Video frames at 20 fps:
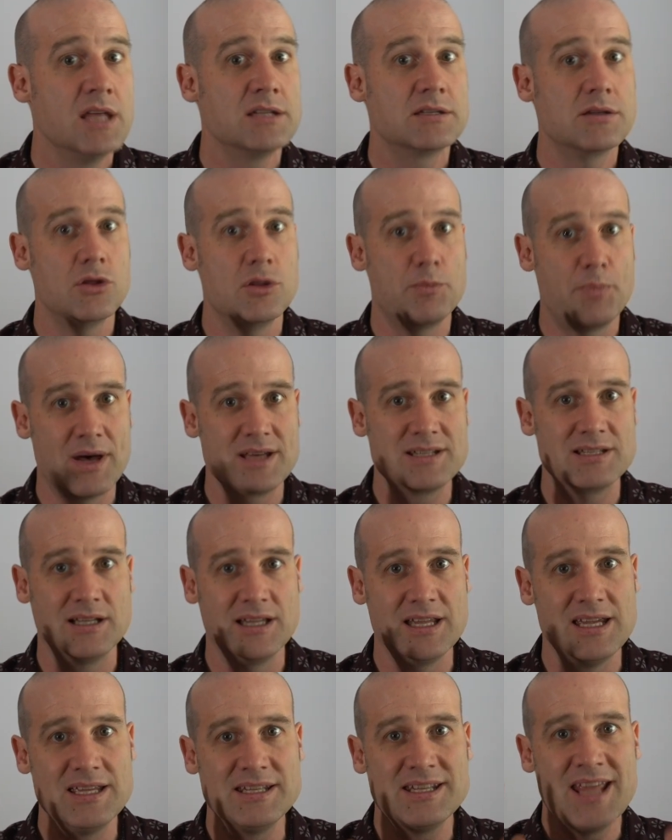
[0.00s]
So the
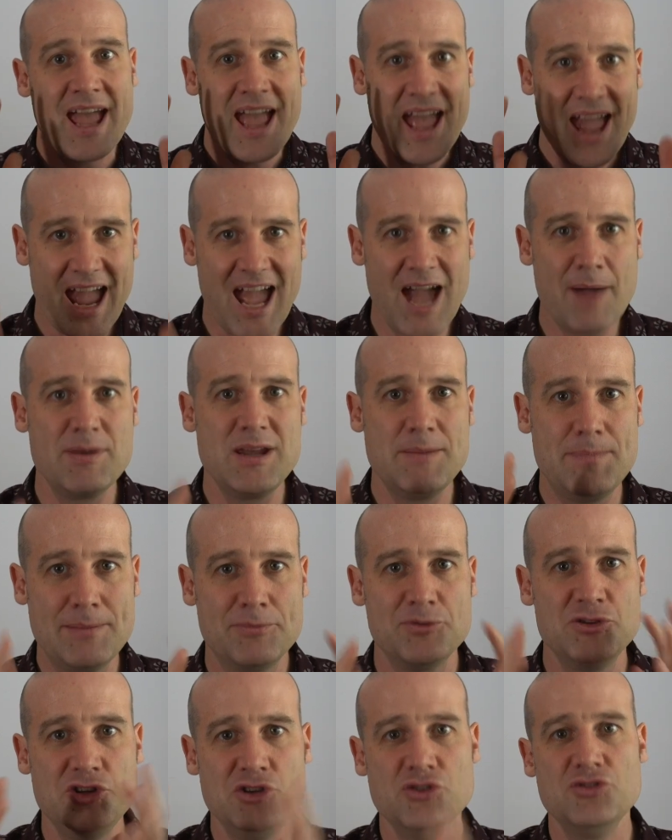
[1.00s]
puzzle is, how many
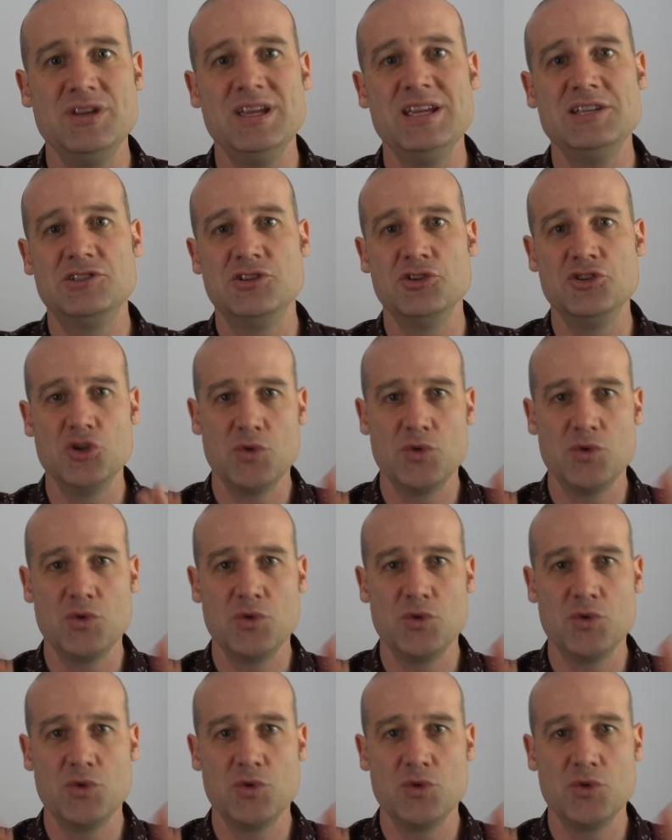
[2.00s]
people do you need to